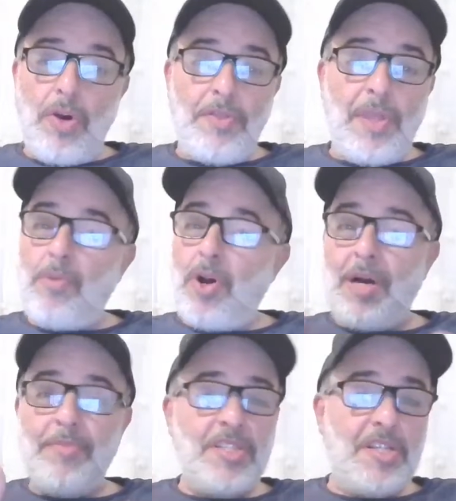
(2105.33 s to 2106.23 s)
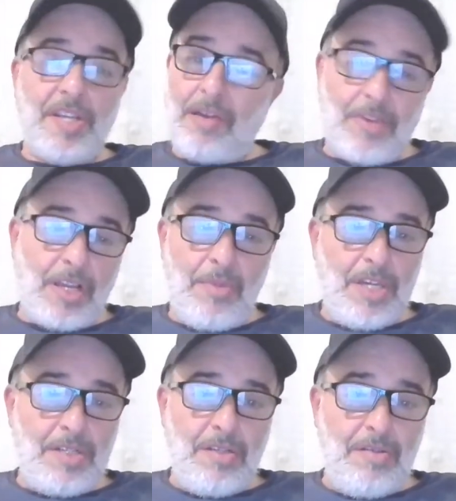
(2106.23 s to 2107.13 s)
one that Muhammad did not
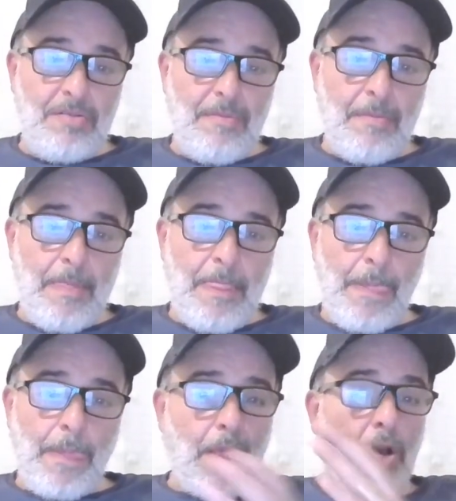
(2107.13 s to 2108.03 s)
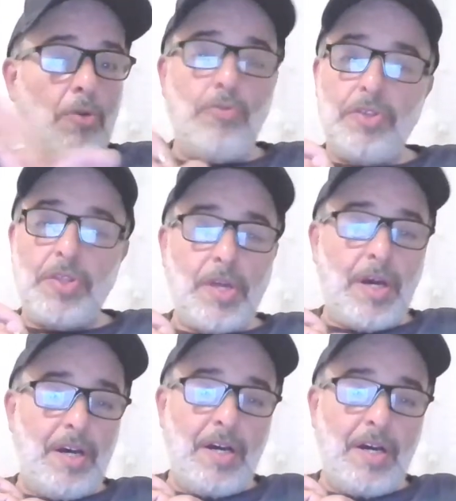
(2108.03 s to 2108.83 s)
recommend? Go with